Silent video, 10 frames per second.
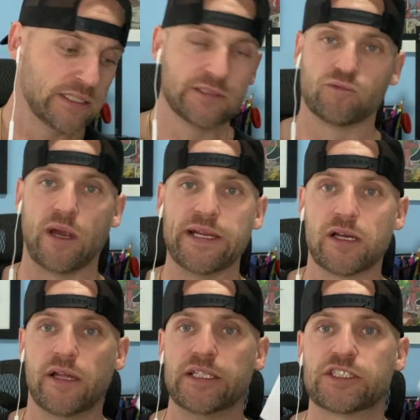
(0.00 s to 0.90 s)
Writing
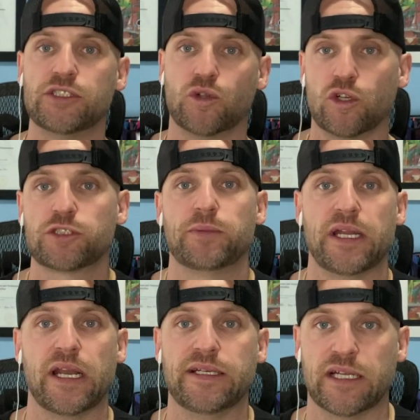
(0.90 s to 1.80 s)
on this endorsement
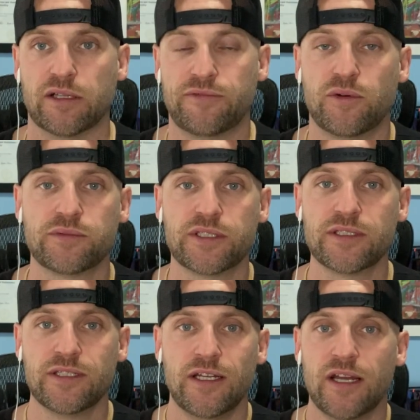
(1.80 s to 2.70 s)
that I telephoned
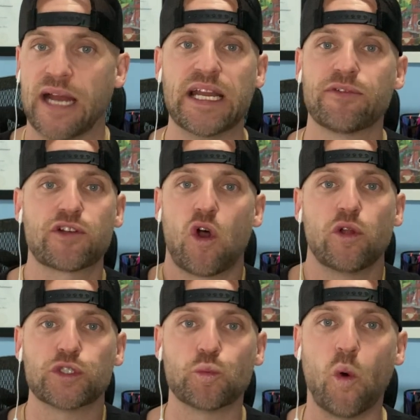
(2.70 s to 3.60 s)
her, I never
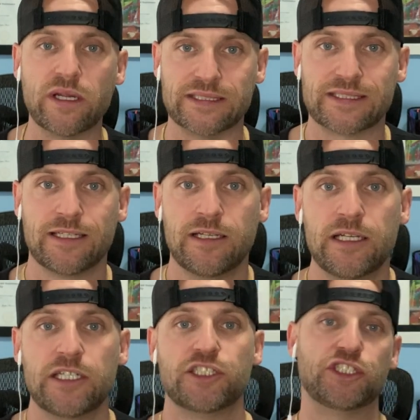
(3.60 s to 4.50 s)
called her once.
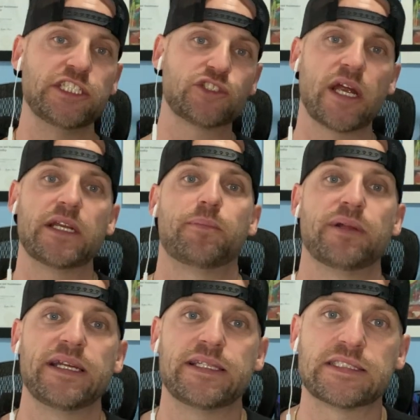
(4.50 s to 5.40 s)
She tried to
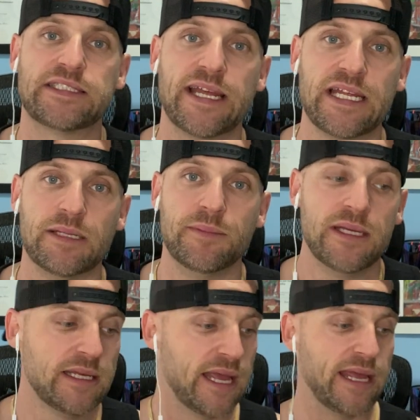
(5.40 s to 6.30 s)
play this game
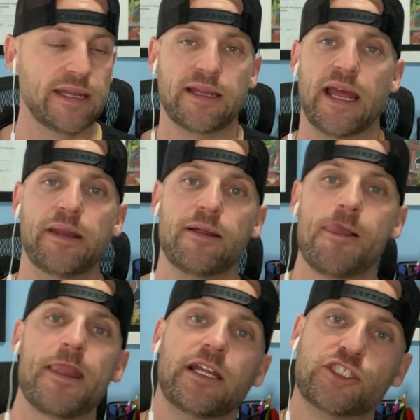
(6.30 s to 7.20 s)
and
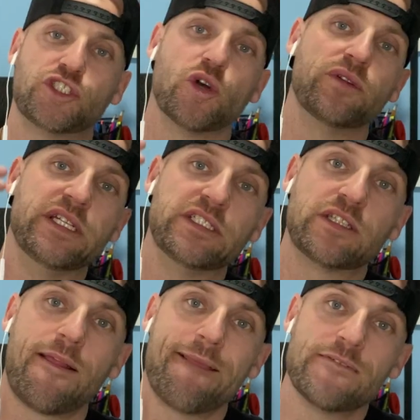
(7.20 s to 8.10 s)
show these
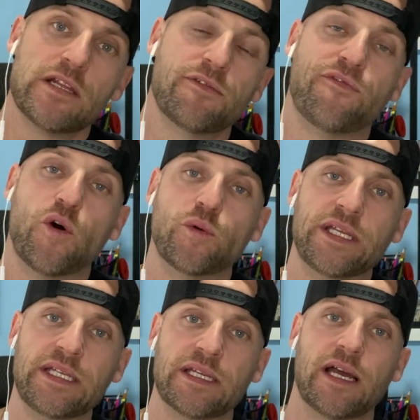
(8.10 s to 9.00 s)

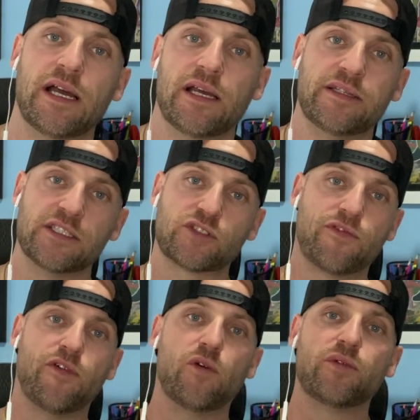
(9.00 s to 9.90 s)
phony, this
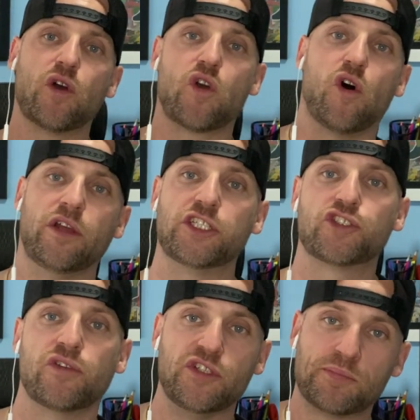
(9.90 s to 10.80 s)
phone call
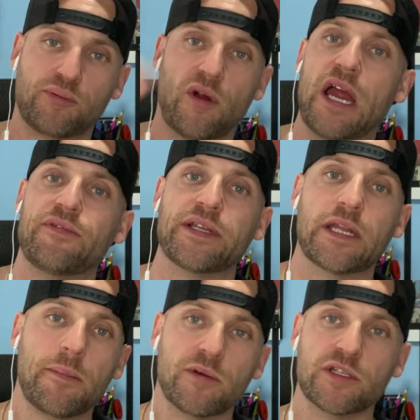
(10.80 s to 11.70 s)
history of these private
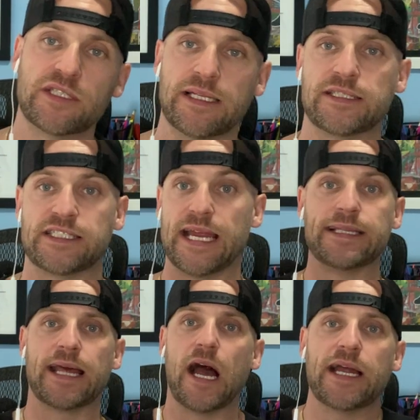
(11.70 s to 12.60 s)
numbers and saying
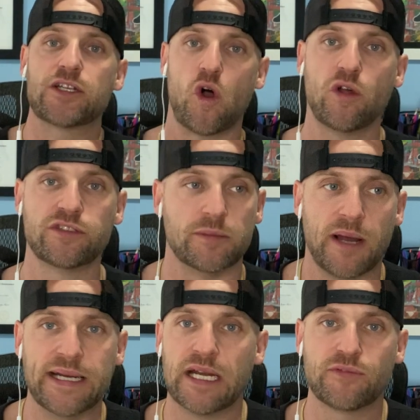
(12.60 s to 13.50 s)
that I called them.
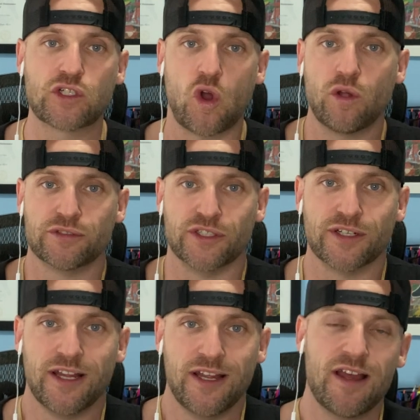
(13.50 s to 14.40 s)
I never called her.
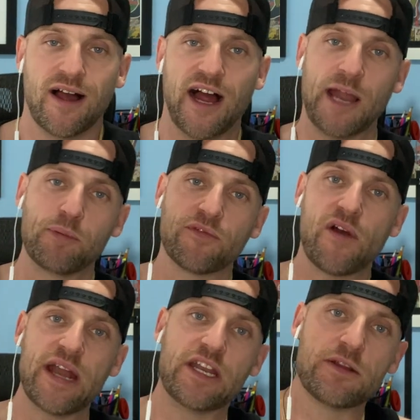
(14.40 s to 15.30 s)
I
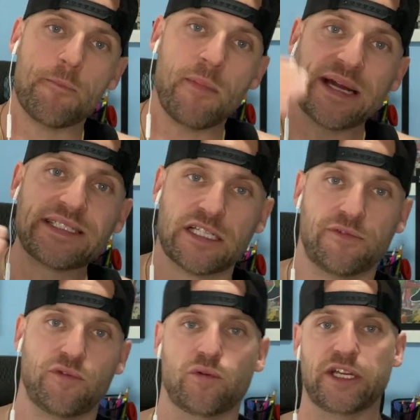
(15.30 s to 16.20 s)
provided my
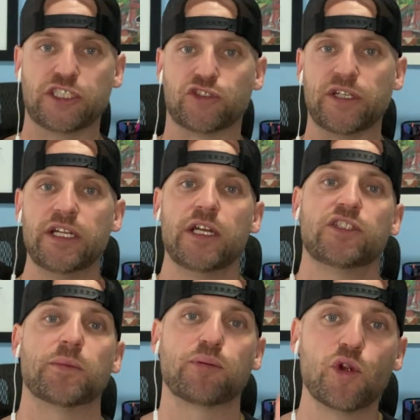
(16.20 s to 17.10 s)
telephone history
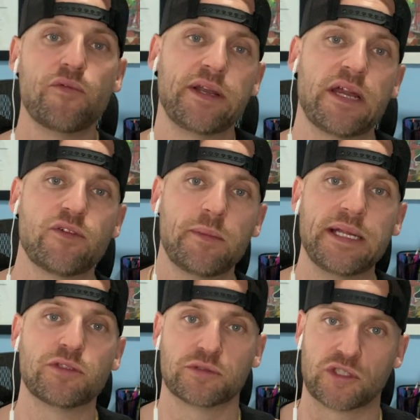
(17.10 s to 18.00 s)
to prove I never
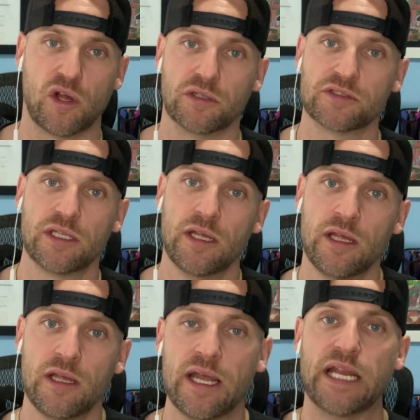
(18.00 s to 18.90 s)
made those calls.
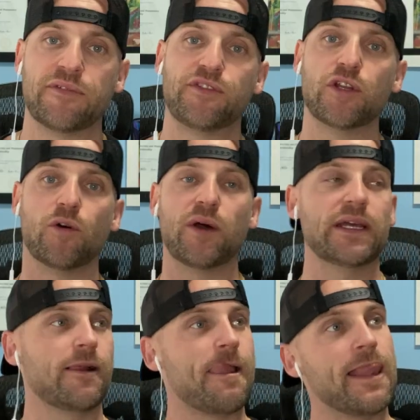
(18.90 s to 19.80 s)
And if you know
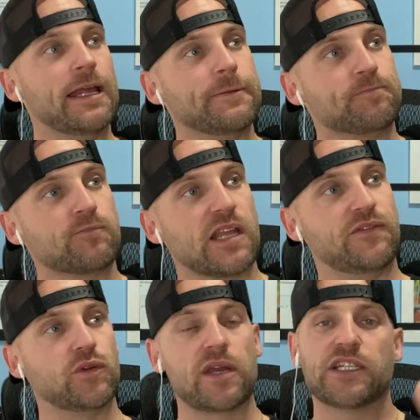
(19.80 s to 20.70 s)
what, if
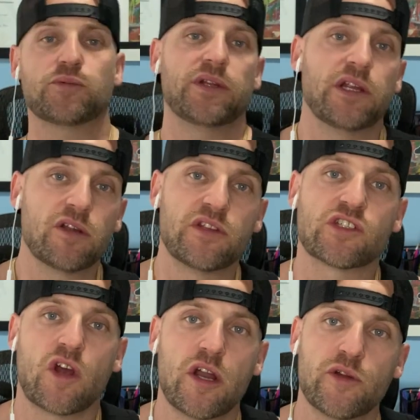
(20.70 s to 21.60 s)
you guys were to hear this
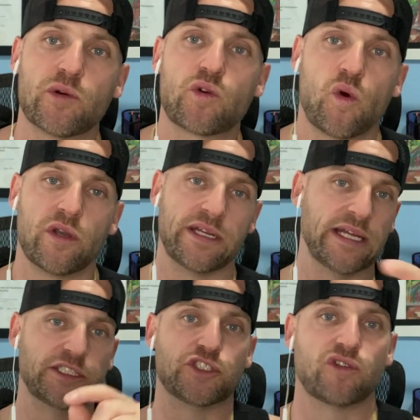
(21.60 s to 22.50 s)
audio recording
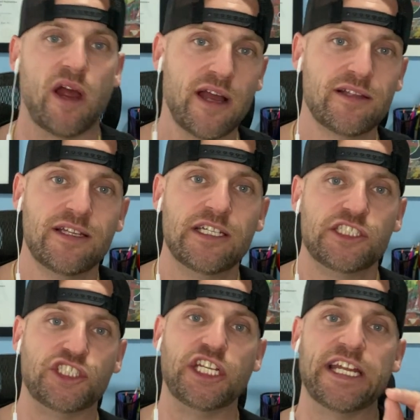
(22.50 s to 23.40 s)
at the trial,
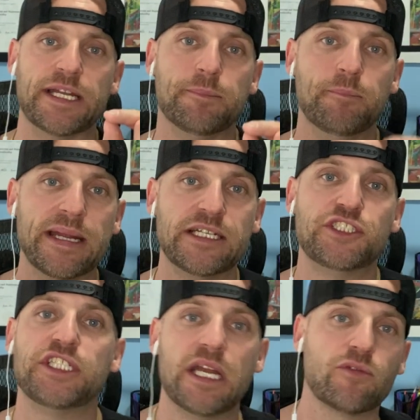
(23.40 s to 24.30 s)
she admitted
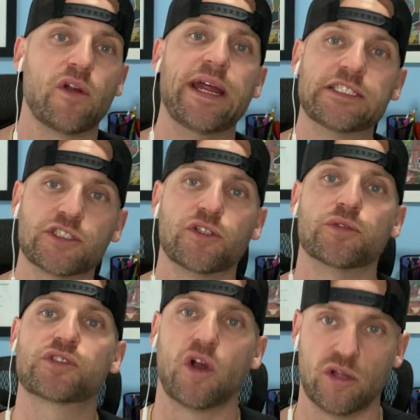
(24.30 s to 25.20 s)
she never answered
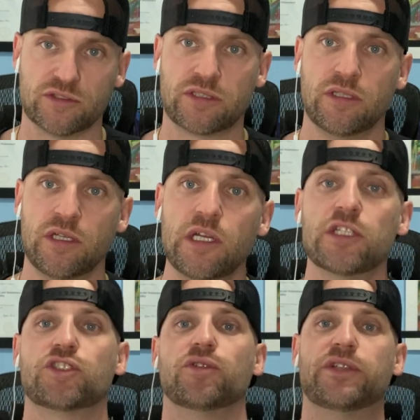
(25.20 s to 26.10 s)
those calls.
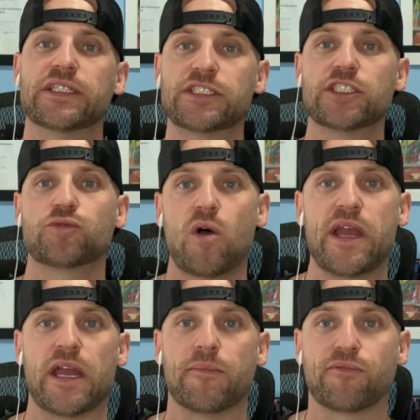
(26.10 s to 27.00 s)
So this is why
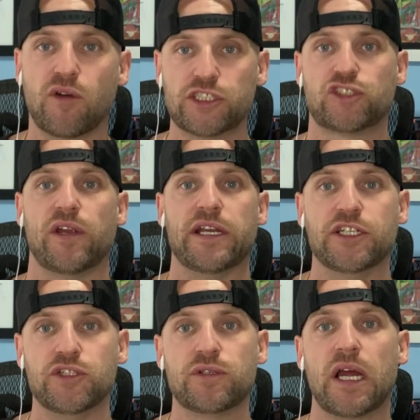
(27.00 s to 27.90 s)
I'm
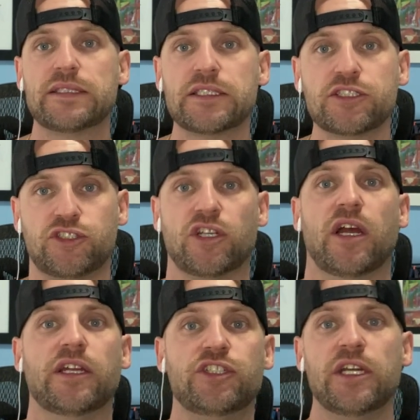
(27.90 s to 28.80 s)
frustrated. You got this
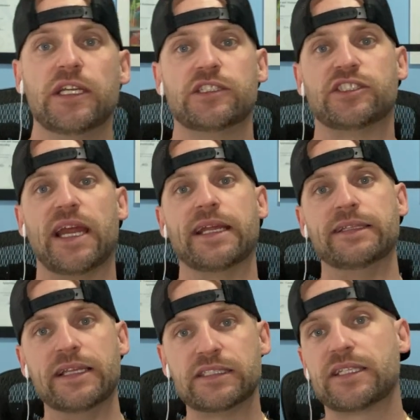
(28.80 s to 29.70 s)
judge saying
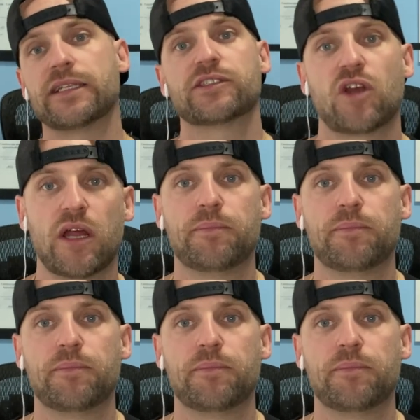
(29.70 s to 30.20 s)
these things on